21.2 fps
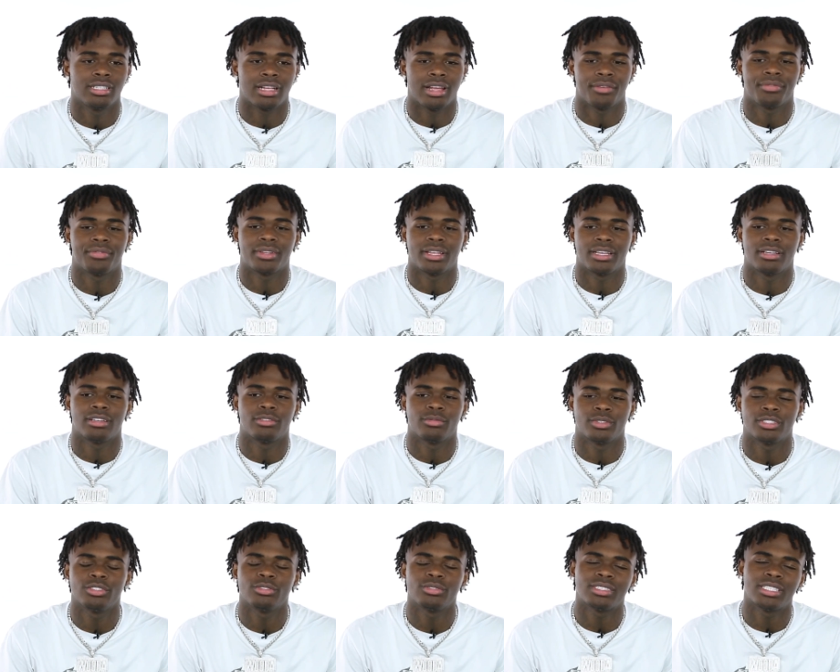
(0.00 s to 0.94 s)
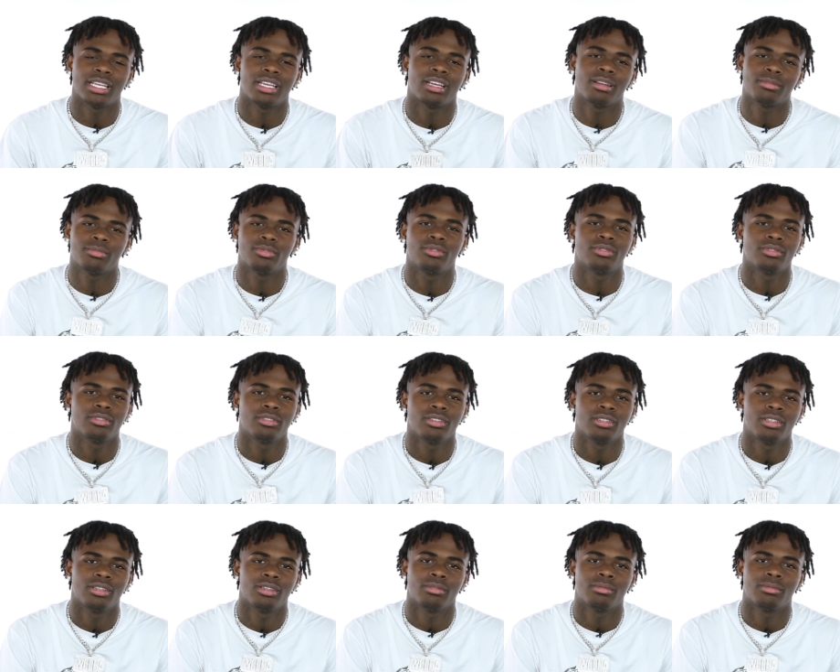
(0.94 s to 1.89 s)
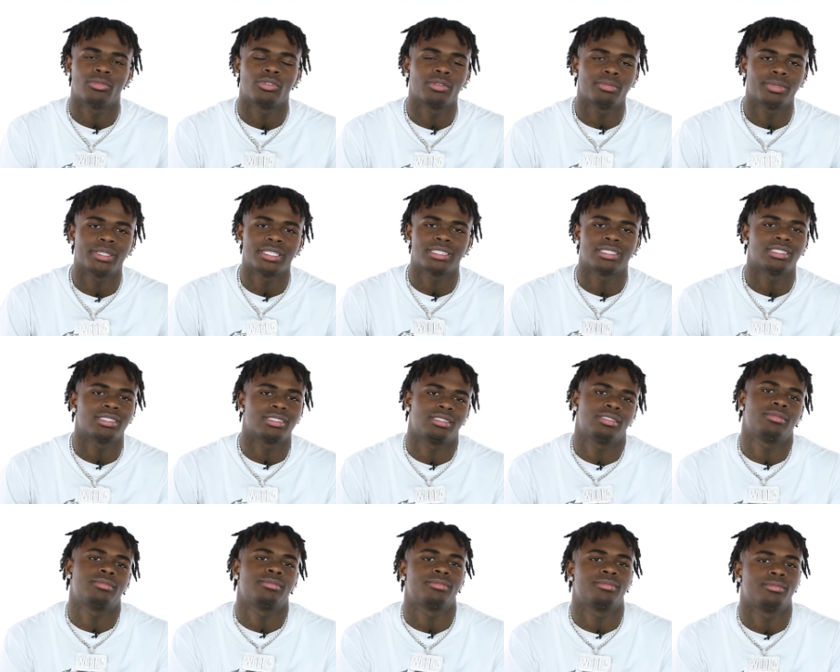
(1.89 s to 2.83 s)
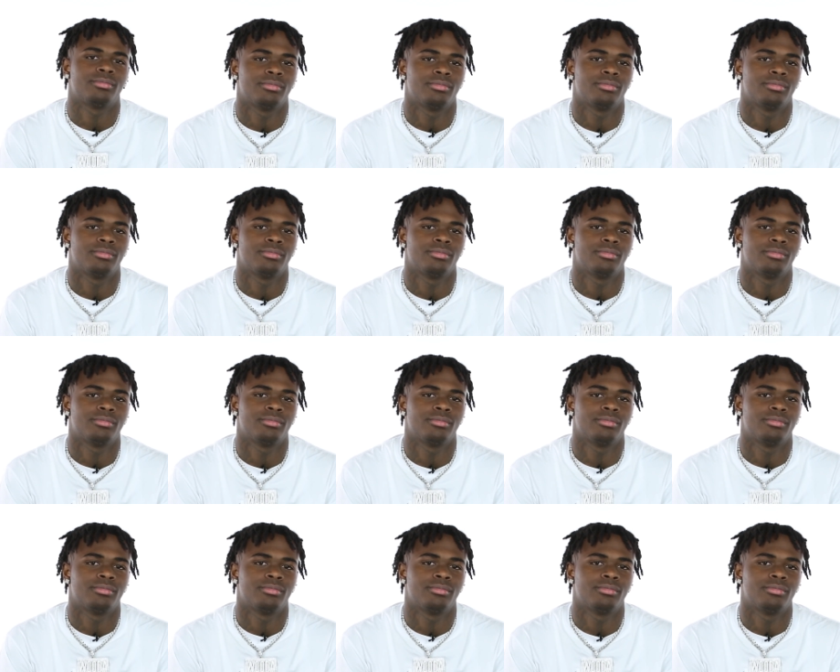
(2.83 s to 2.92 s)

I feel like when you stay humble, more blessings come.